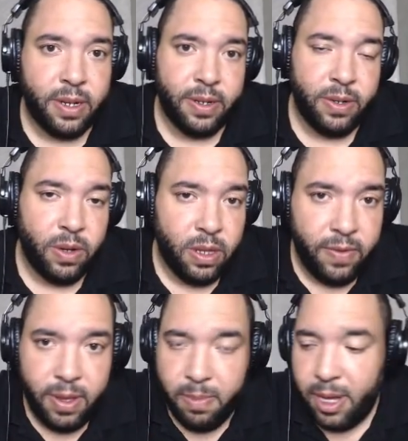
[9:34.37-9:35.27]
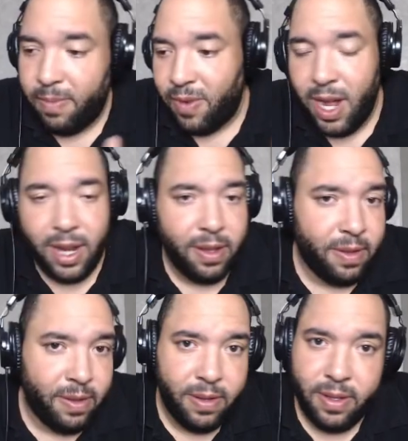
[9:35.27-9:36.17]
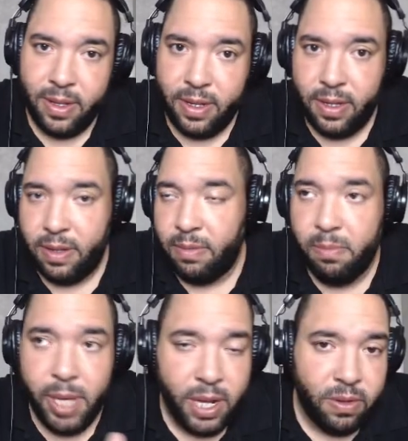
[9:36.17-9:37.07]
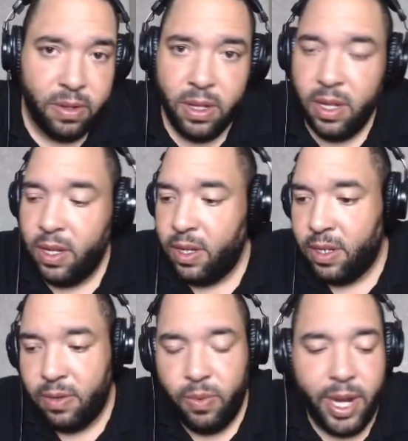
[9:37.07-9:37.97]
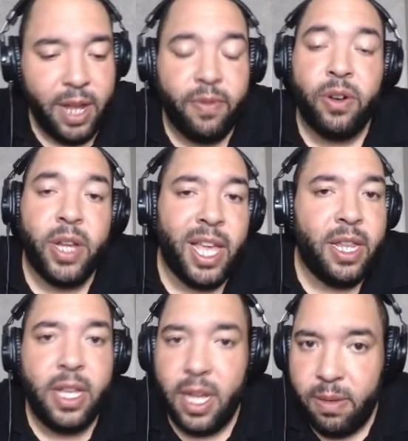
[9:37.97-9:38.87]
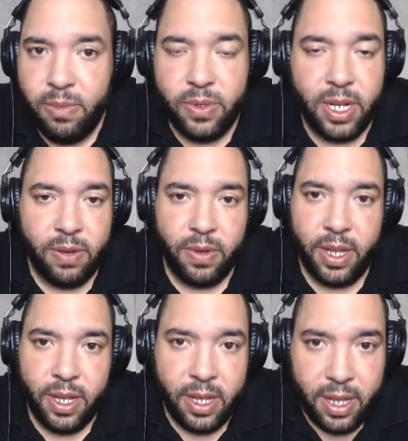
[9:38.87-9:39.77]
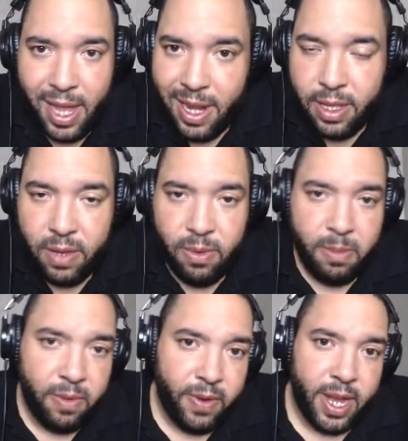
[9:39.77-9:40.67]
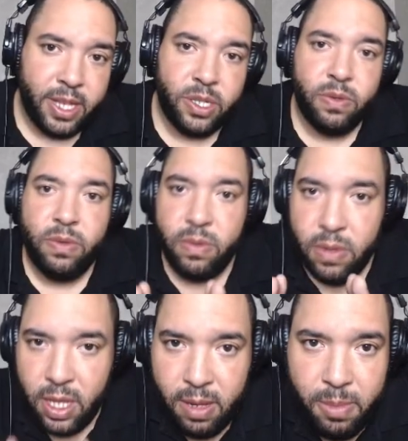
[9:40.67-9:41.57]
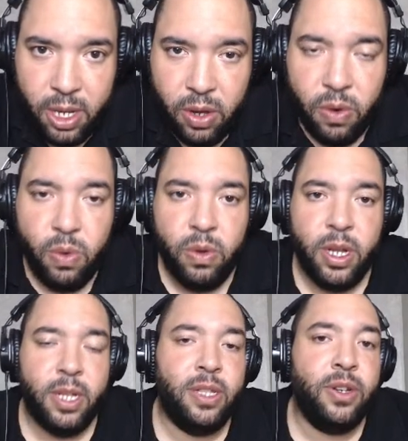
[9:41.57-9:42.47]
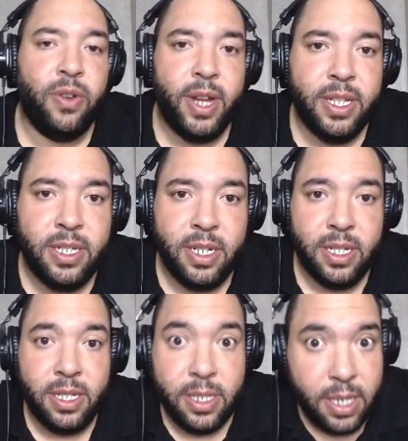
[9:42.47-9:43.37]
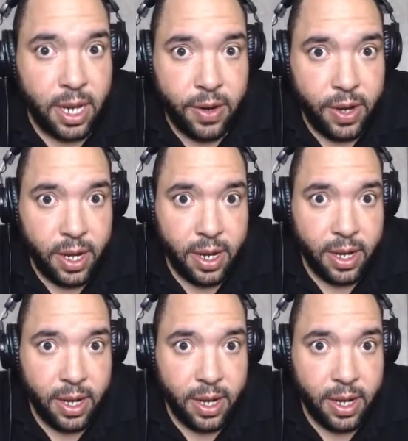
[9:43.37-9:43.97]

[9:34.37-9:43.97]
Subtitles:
You know, I love hip hop, rock, metal, whatever. Any kind of music, I don't care. Anything you want me to react to. Let me know anything crazy, anything scary.